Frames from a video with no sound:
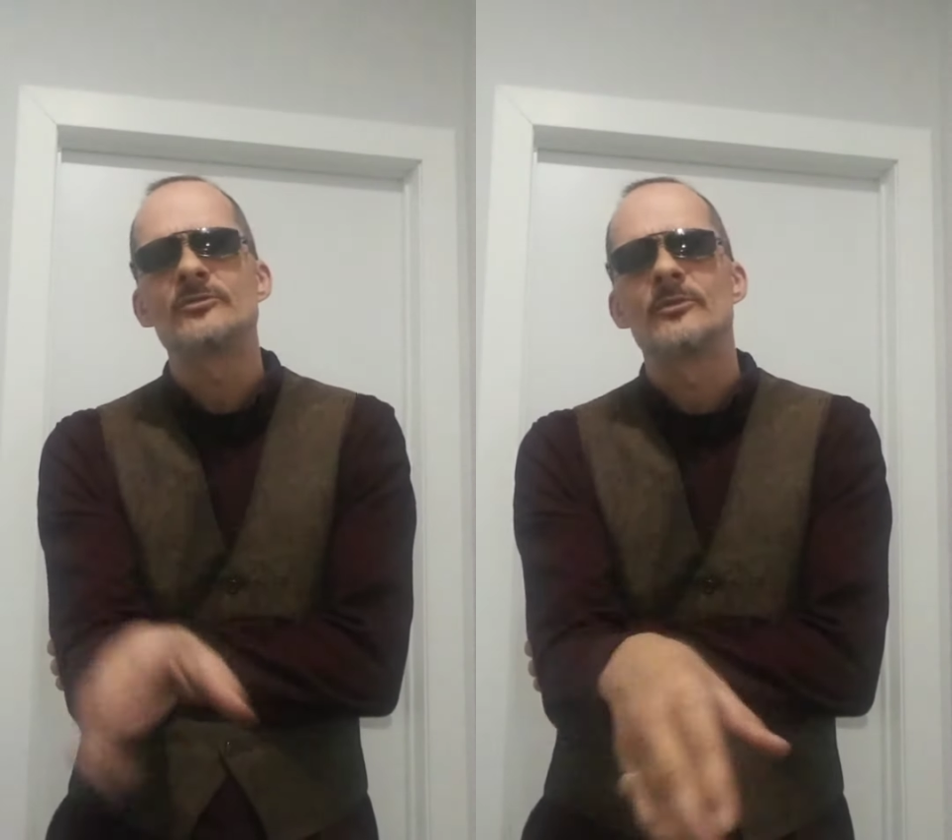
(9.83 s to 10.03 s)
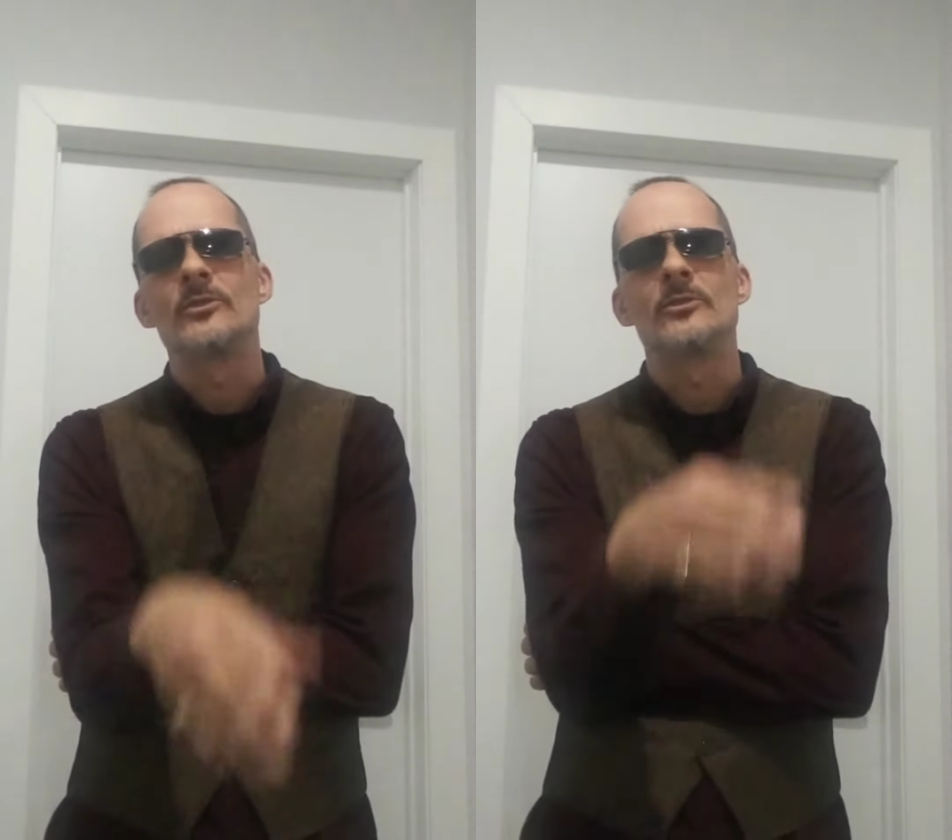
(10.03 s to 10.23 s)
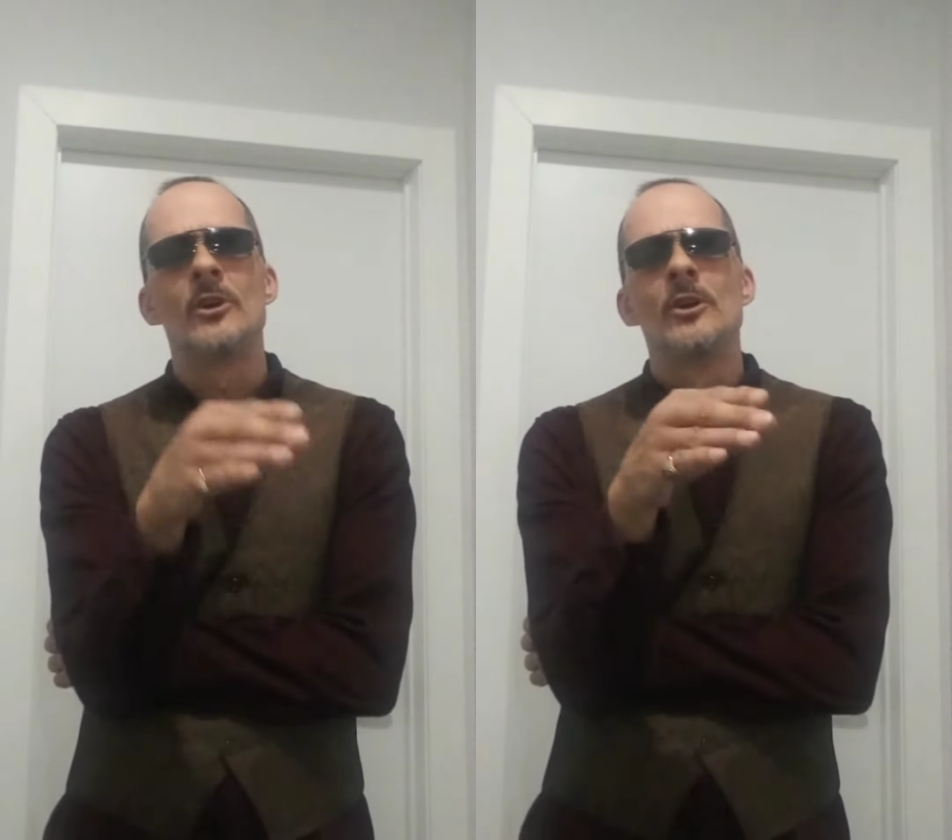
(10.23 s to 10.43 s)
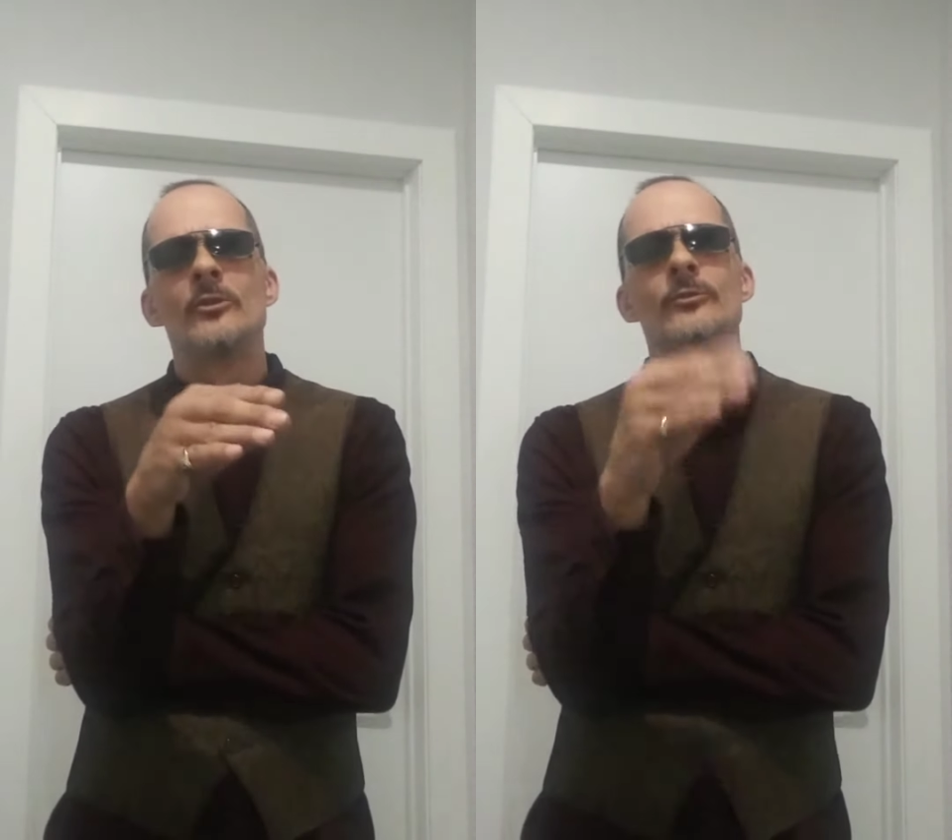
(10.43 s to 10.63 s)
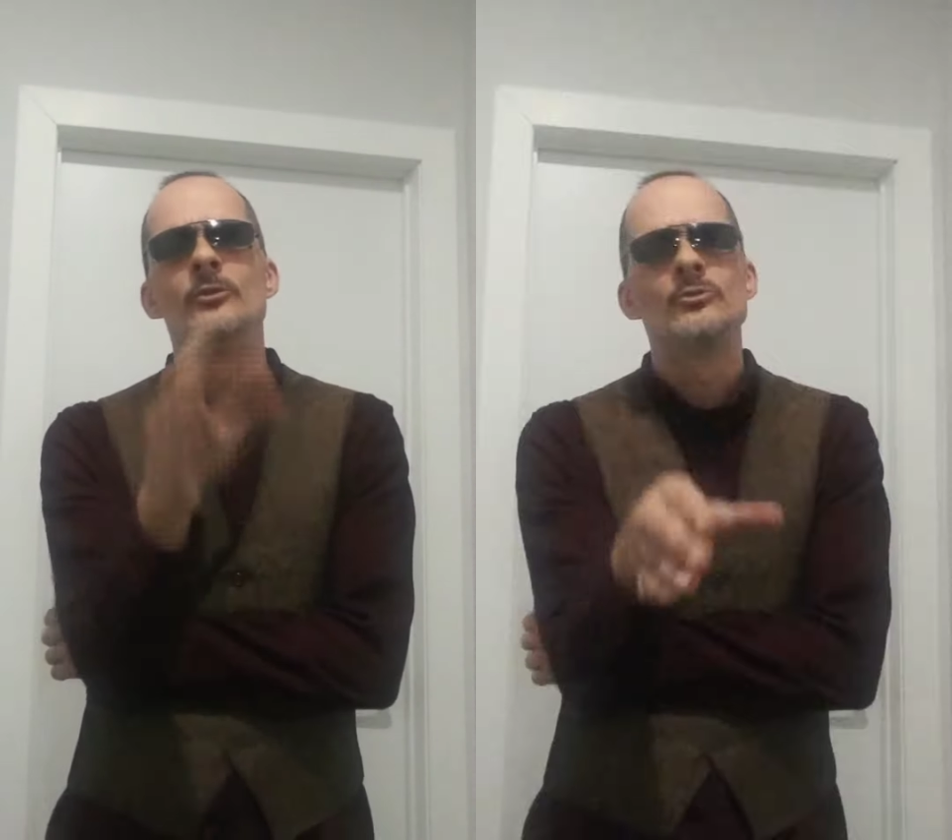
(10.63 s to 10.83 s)
for the
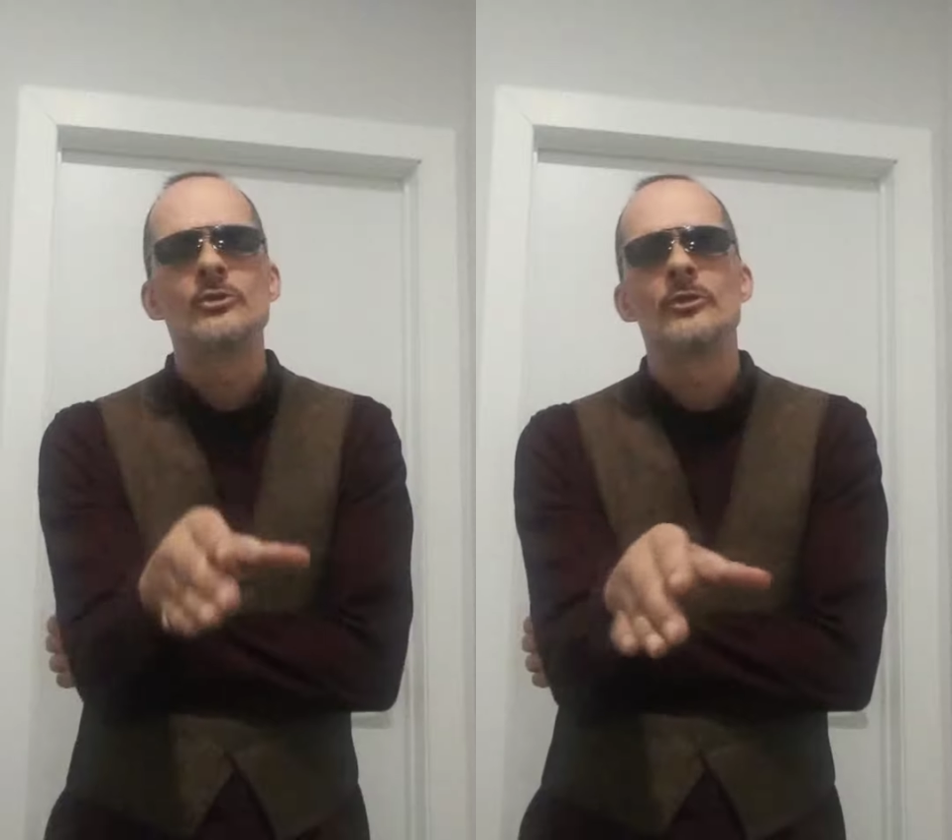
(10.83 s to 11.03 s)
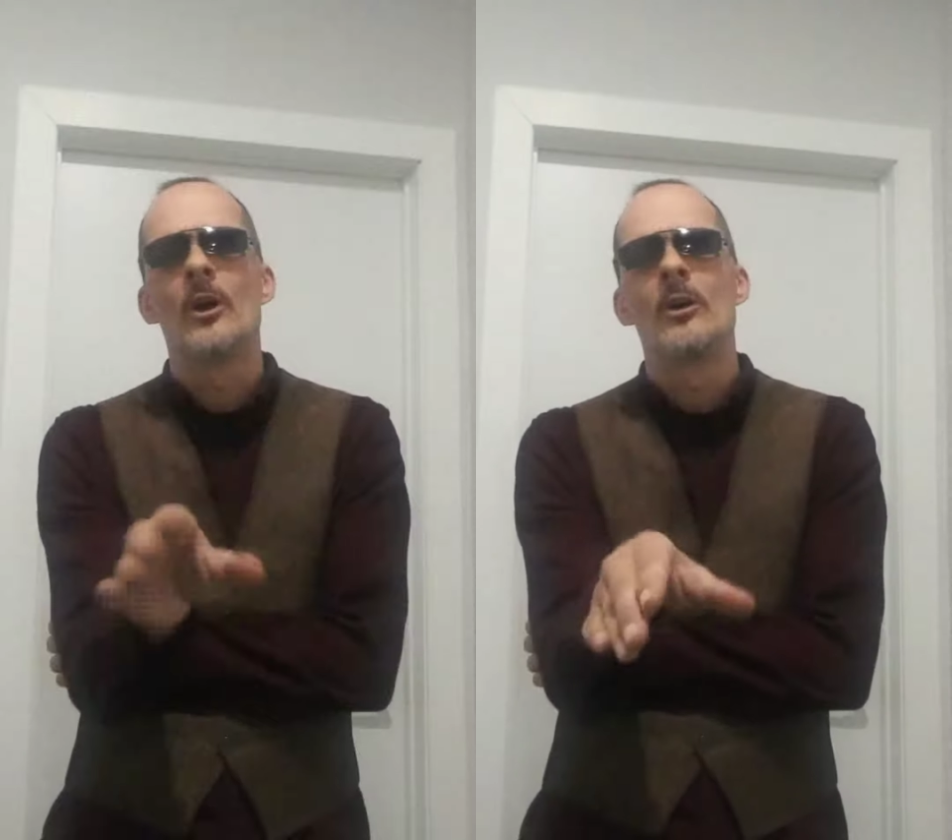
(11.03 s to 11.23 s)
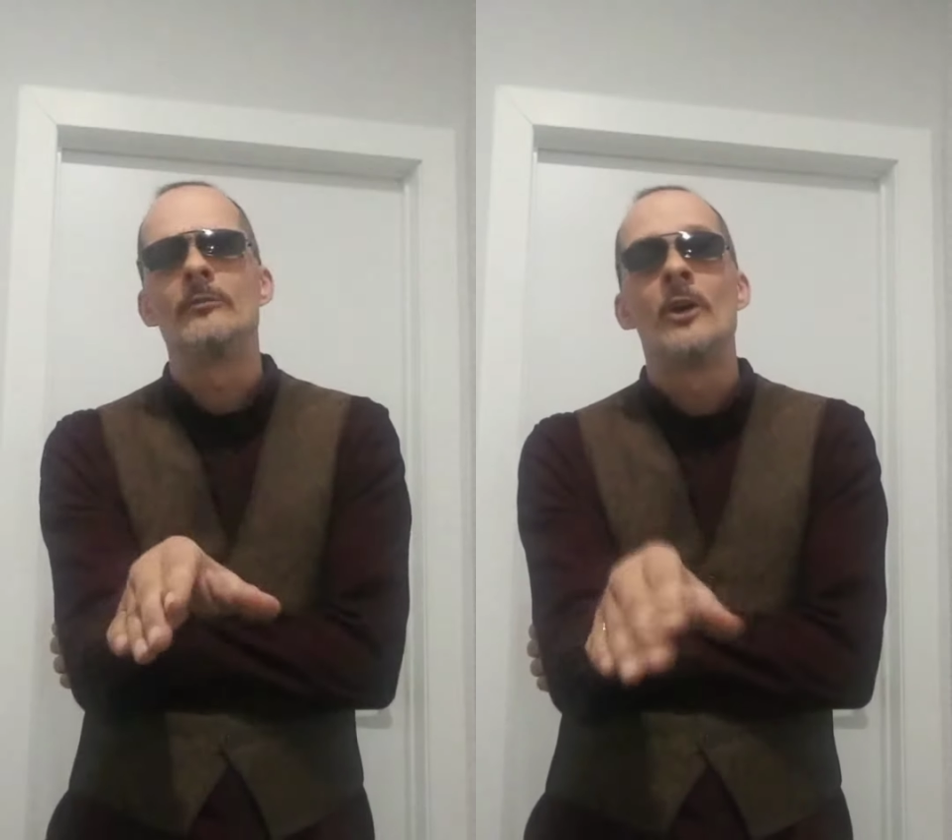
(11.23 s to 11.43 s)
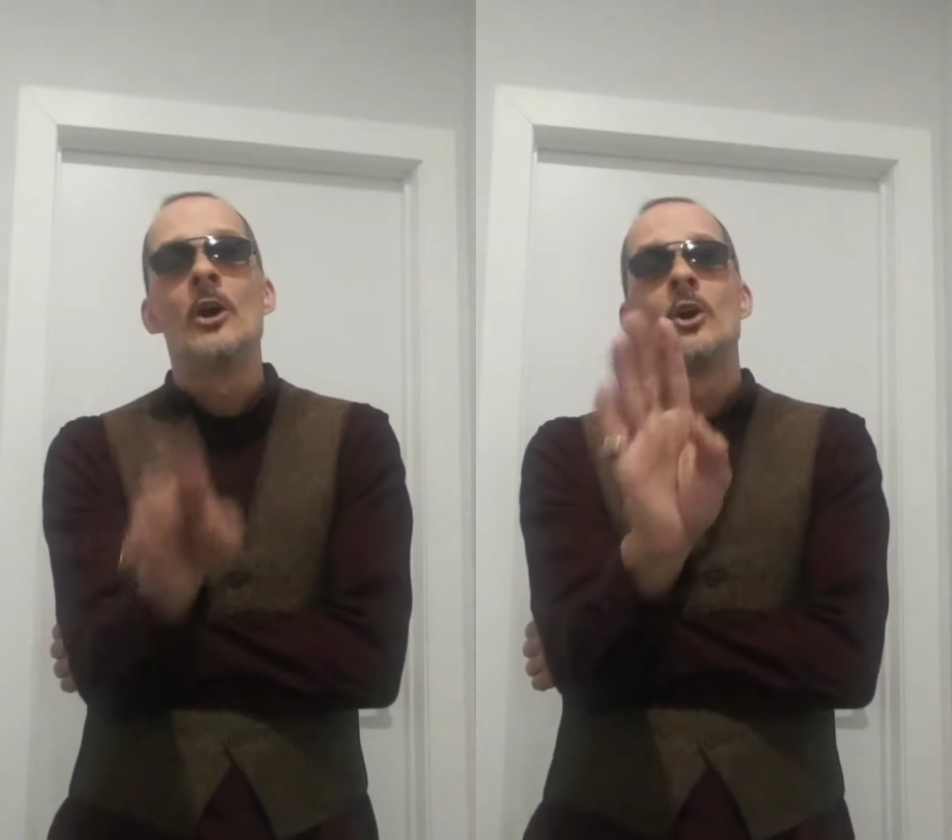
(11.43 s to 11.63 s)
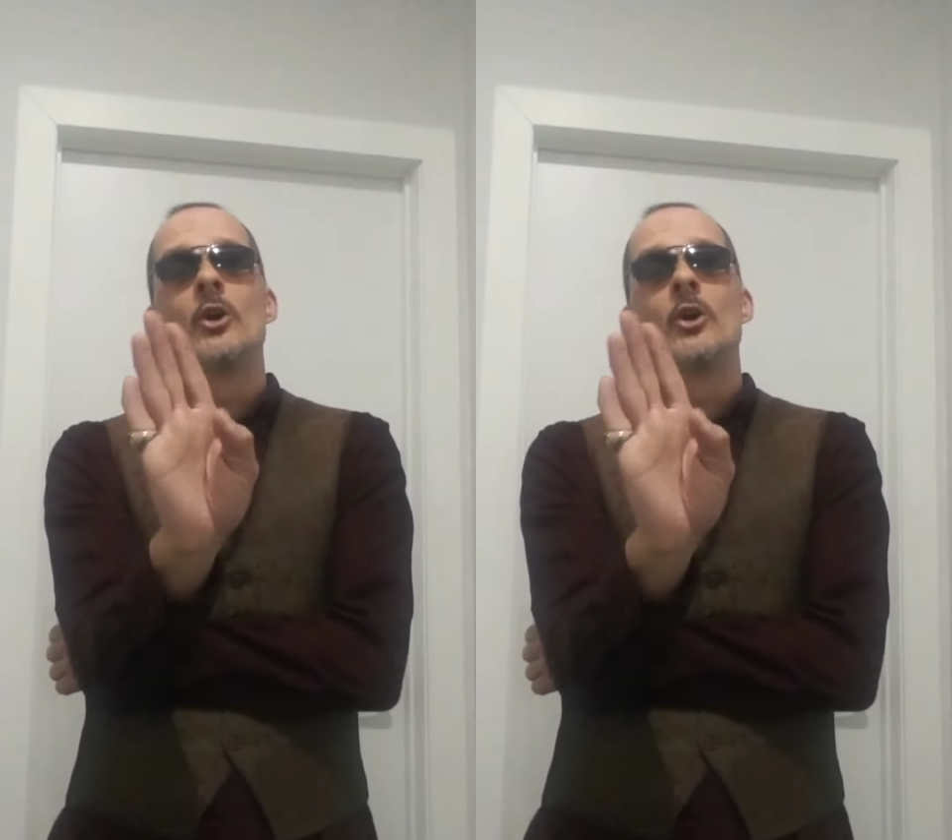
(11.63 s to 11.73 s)
future of